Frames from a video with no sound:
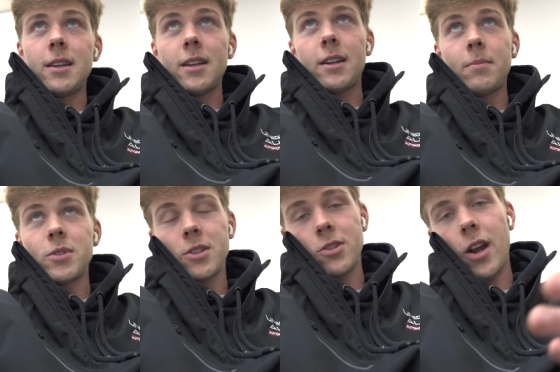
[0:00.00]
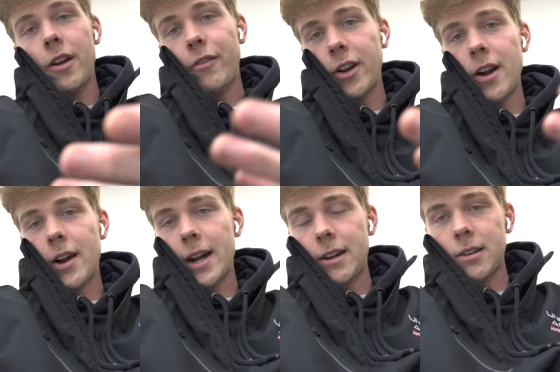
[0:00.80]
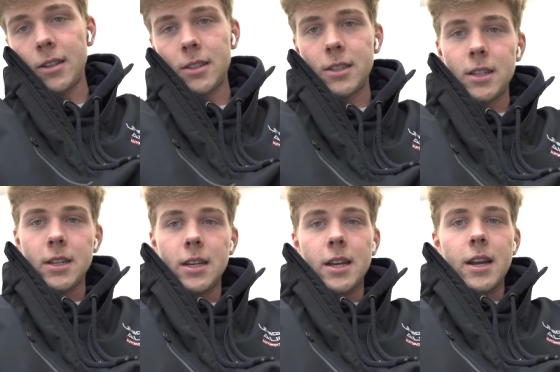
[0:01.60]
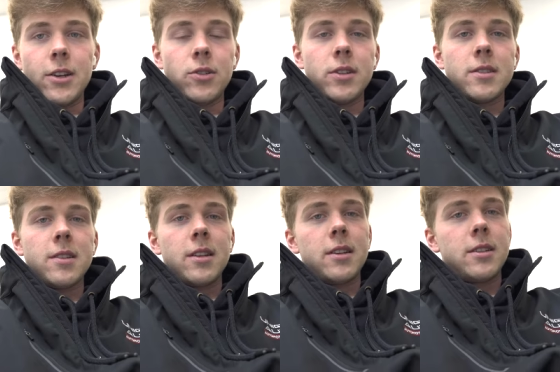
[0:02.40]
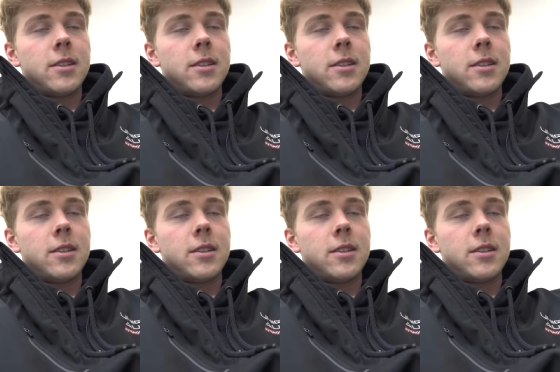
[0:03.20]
and I'm just trying to figure out how to do this in